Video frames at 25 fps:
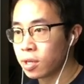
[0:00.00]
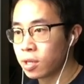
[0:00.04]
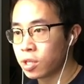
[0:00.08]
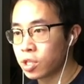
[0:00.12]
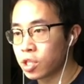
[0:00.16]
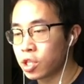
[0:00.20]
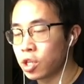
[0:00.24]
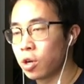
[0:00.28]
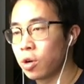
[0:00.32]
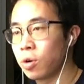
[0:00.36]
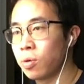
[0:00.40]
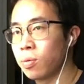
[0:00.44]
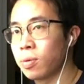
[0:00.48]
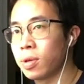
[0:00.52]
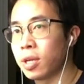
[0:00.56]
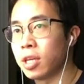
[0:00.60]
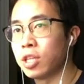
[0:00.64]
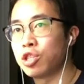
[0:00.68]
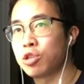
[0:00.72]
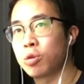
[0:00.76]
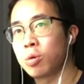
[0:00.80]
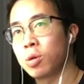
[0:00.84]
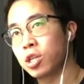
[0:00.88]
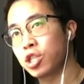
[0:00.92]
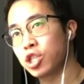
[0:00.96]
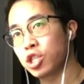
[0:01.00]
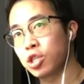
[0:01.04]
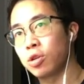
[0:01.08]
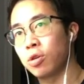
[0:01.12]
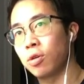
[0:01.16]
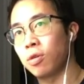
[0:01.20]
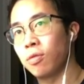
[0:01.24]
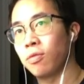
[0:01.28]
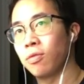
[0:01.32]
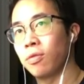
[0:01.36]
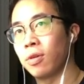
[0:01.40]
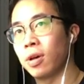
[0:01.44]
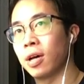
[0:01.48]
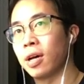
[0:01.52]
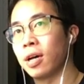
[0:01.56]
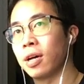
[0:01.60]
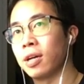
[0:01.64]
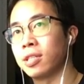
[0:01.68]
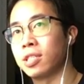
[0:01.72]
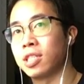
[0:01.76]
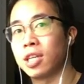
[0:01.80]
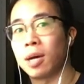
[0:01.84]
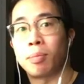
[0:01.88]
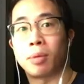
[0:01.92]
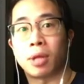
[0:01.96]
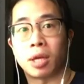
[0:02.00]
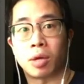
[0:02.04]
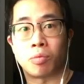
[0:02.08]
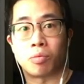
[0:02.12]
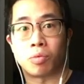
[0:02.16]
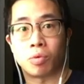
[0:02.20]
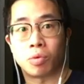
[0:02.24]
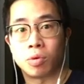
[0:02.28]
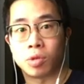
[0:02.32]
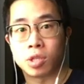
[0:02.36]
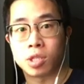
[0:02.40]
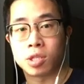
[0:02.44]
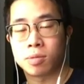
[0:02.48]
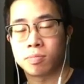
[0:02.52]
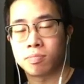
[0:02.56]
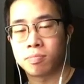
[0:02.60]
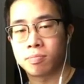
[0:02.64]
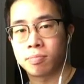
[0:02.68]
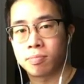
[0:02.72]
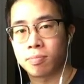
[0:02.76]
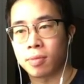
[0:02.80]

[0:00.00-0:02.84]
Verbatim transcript: So in traditional uh, doubling rules,